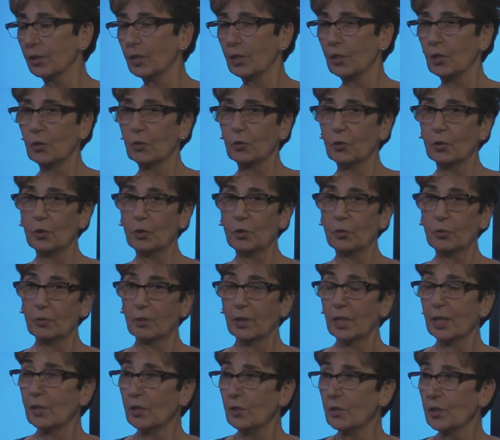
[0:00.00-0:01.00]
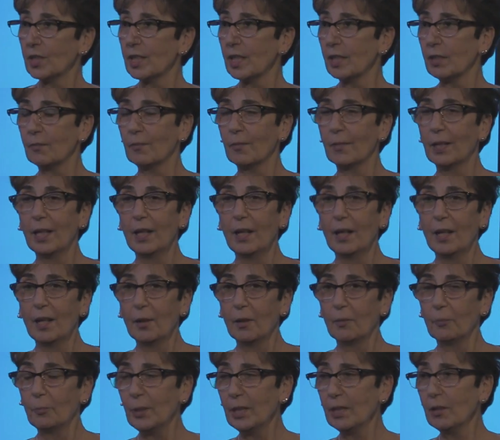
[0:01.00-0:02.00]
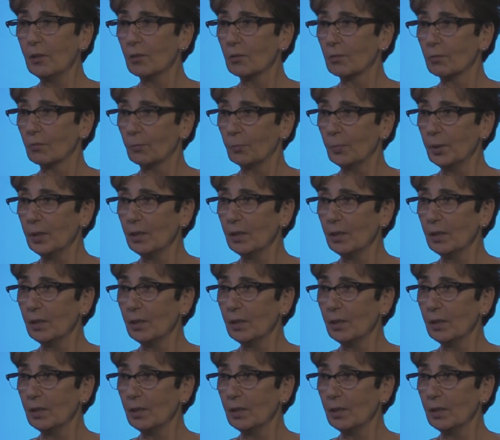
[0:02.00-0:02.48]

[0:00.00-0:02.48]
You know, like you said, bingo